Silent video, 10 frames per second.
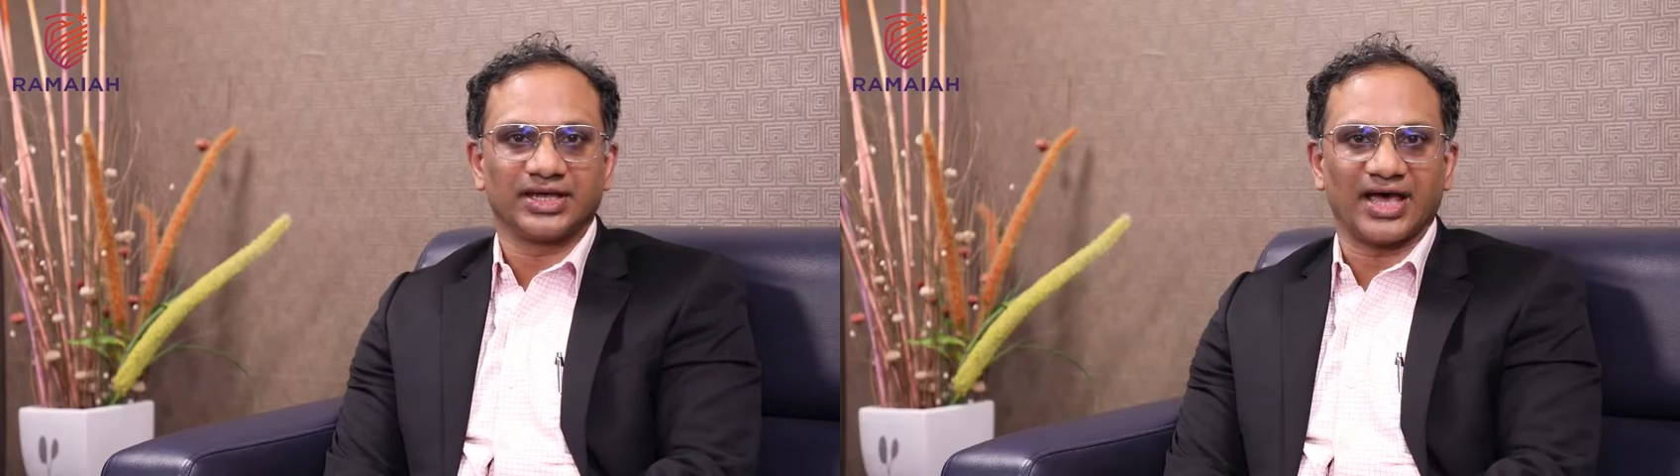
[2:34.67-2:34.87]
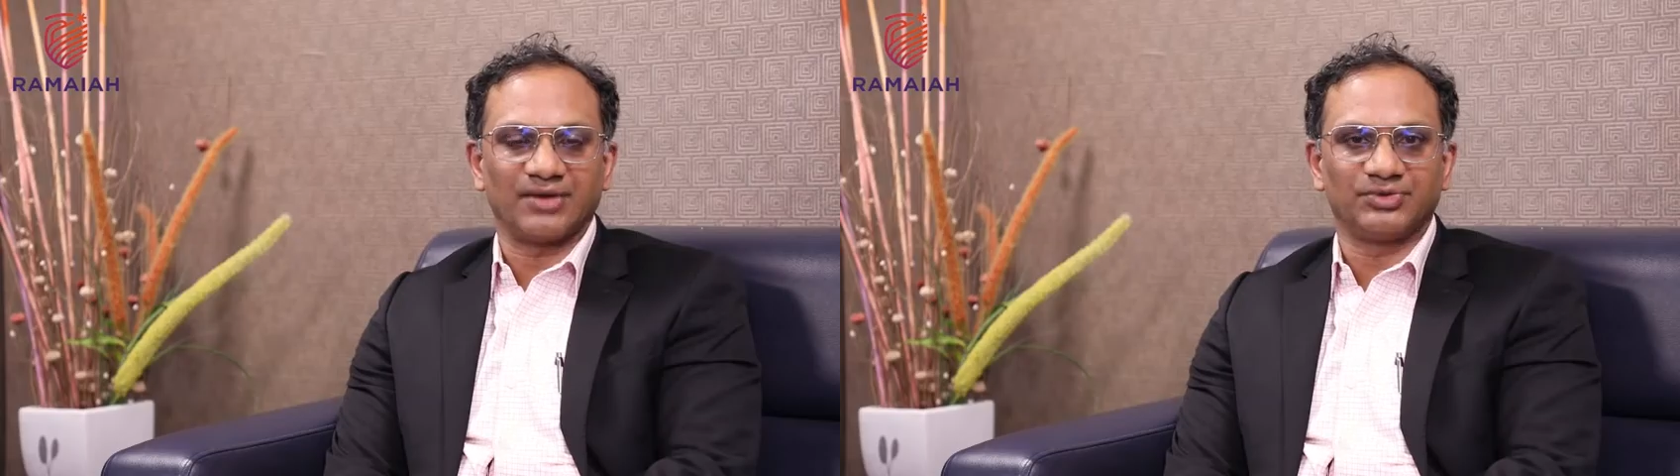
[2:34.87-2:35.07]

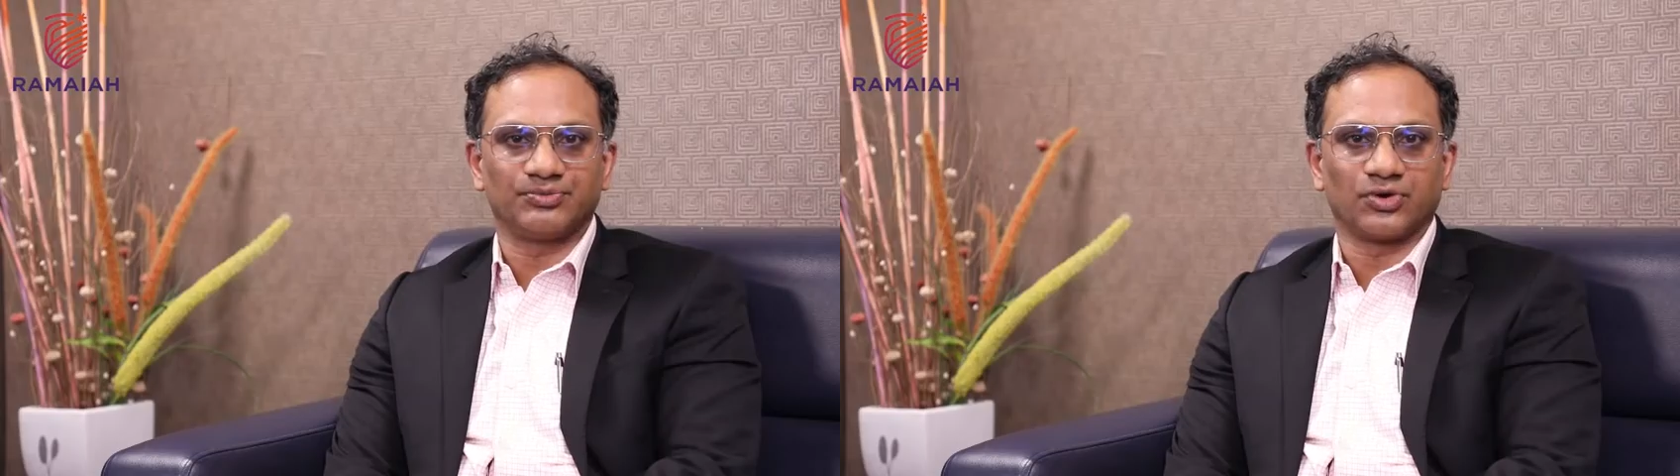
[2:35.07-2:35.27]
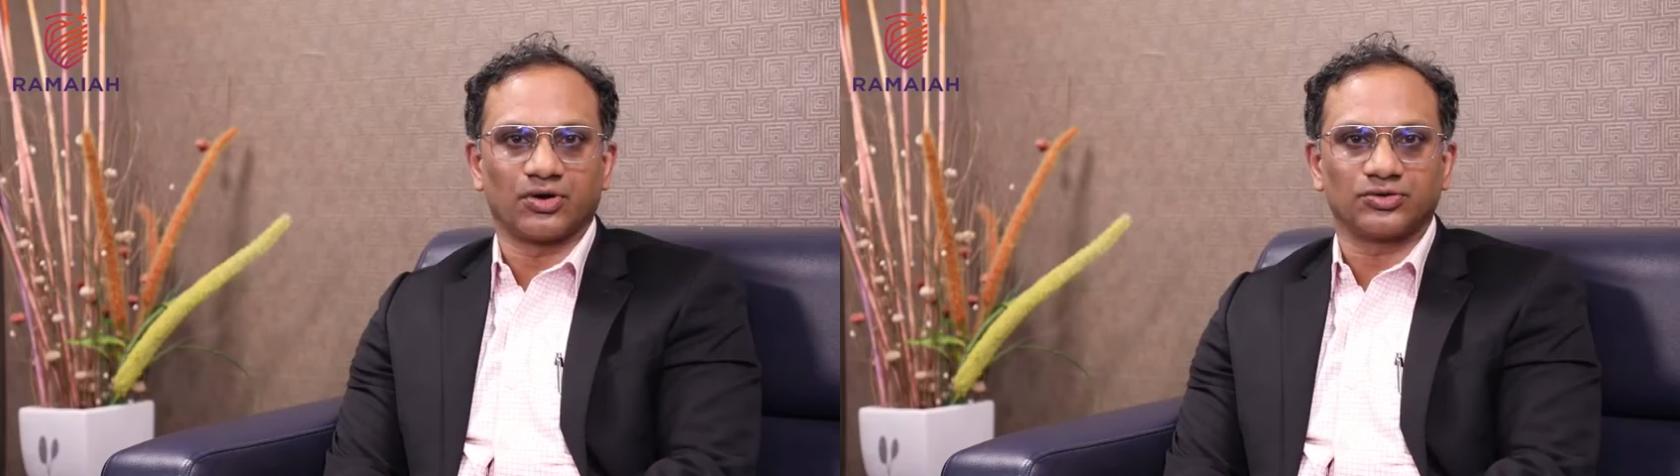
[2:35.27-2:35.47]
can be
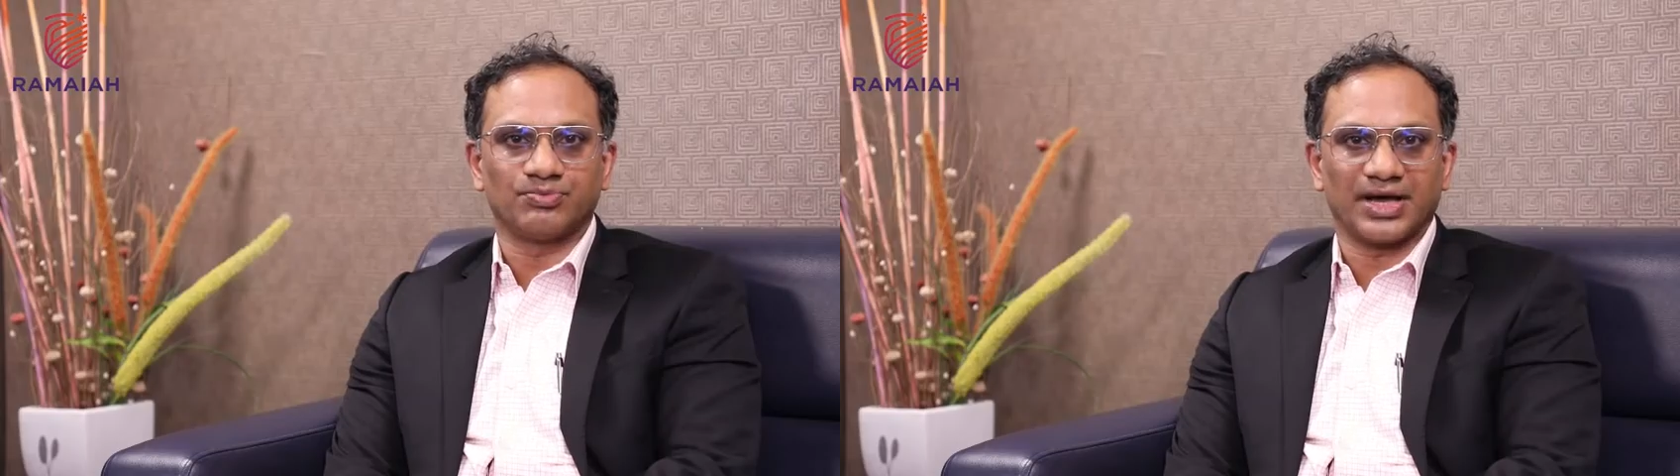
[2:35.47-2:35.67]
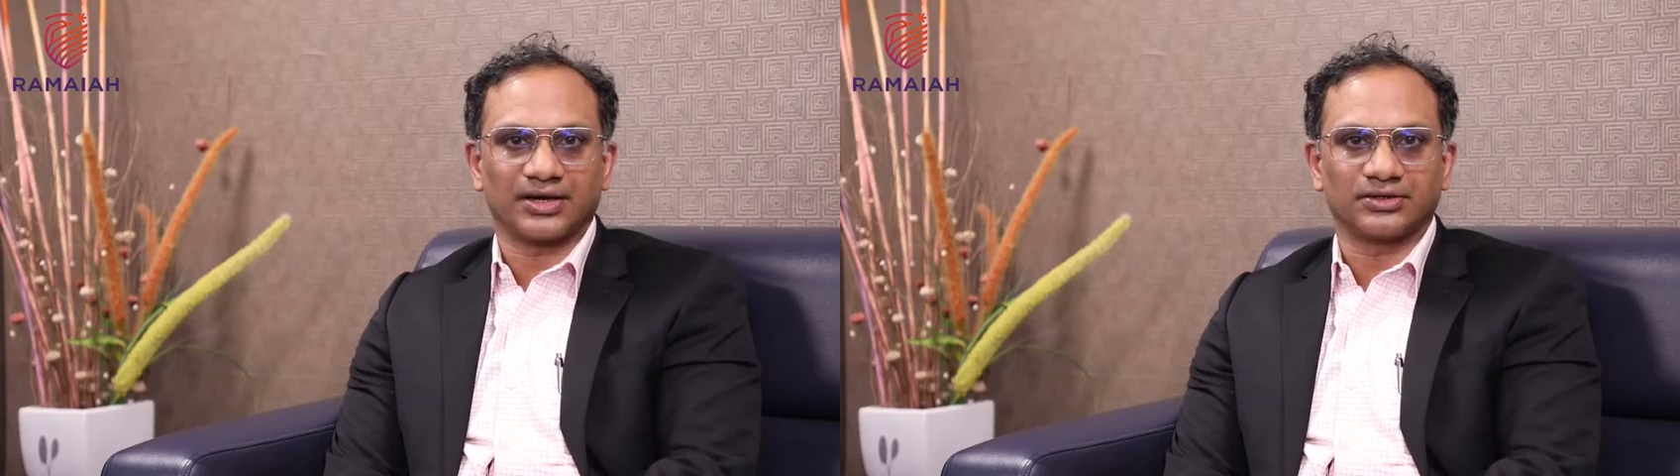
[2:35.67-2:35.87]

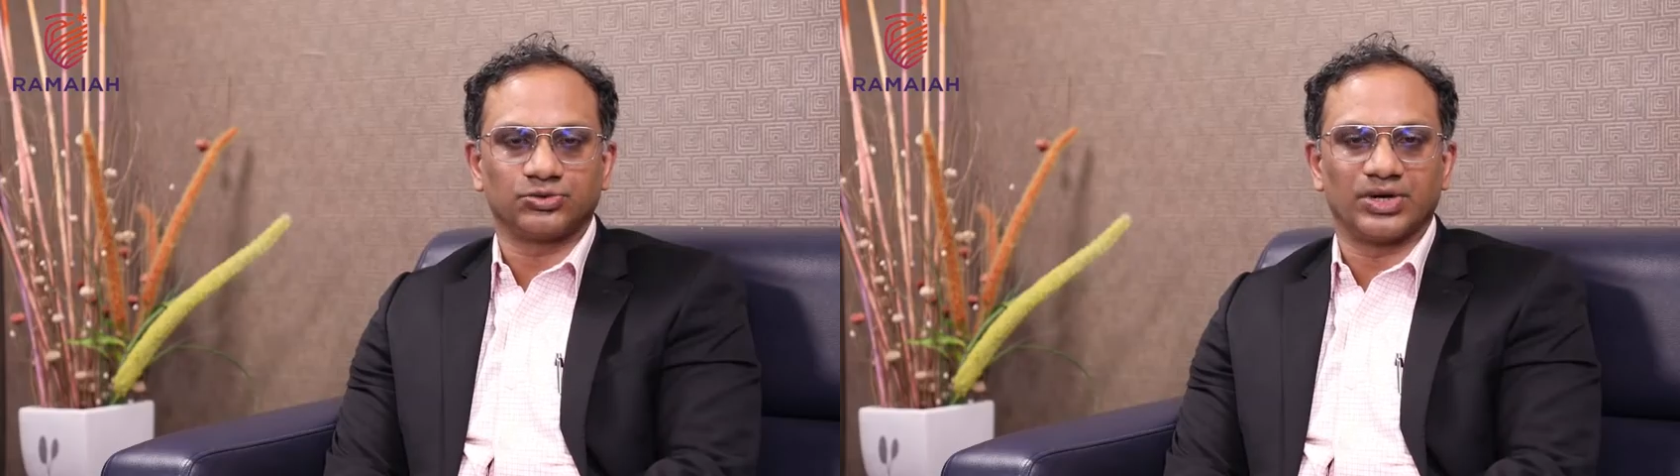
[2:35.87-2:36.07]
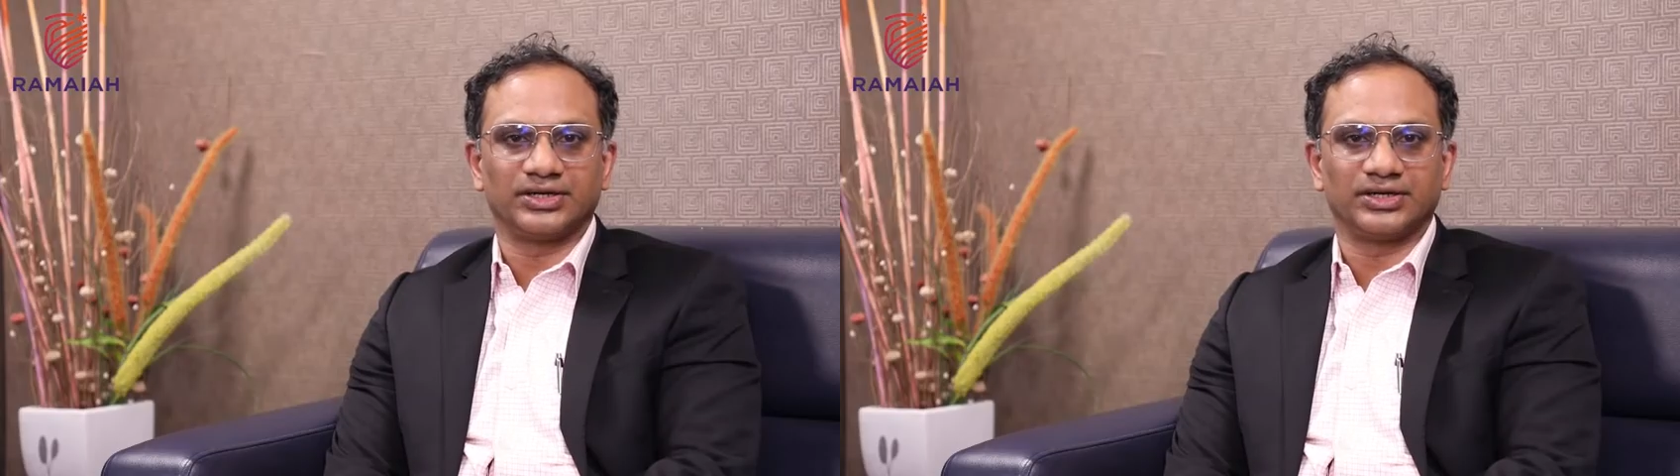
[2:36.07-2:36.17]
brought back to